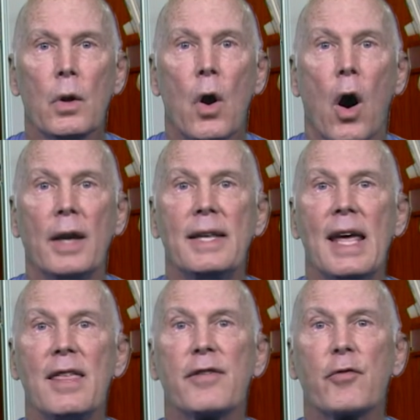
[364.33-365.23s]
On day
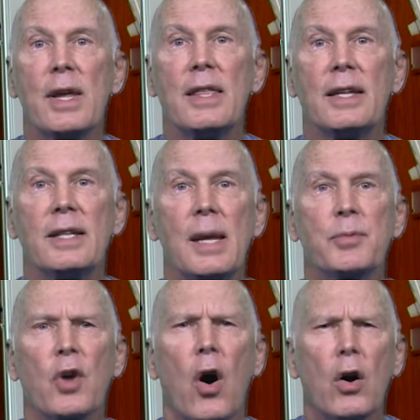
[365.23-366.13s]
3, the teams
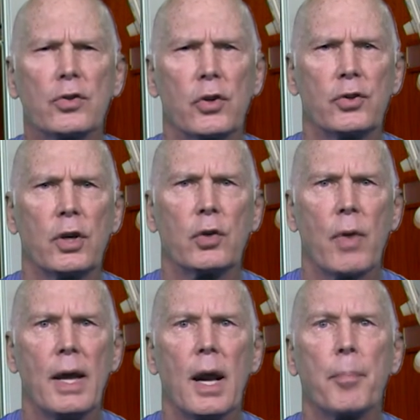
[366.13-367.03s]
also should
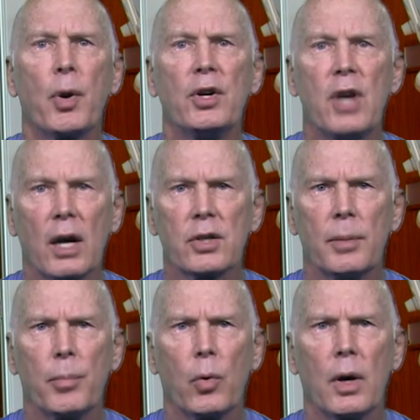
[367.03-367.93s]
create a production
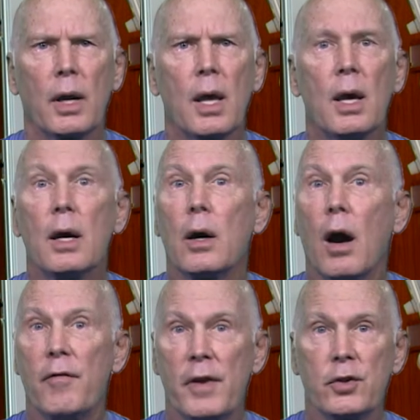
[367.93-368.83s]
board, a
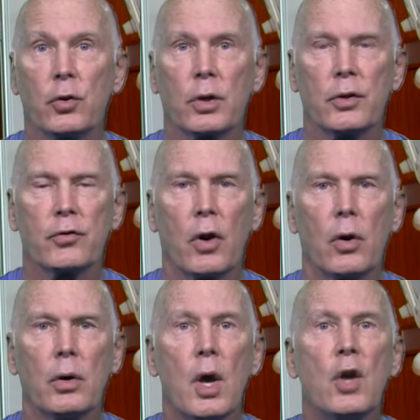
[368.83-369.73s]
visual
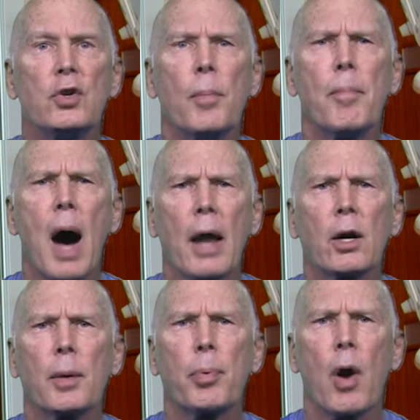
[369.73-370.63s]
control, to
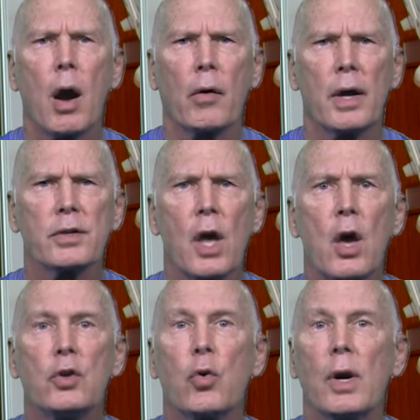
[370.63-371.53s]
monitor progress
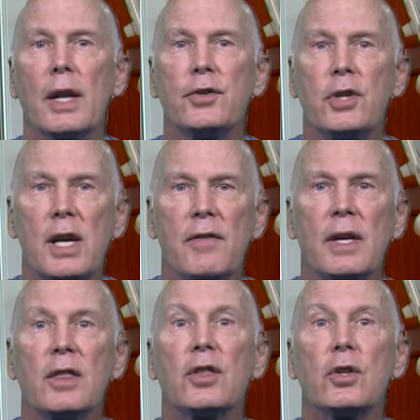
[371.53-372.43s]
toward
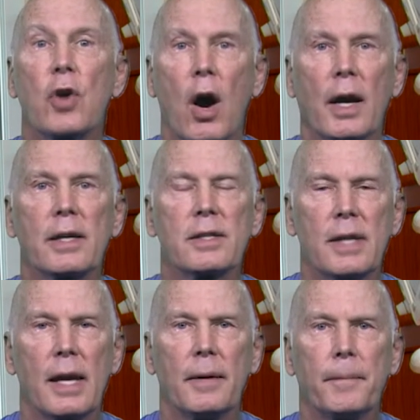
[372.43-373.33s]
achieving the target state.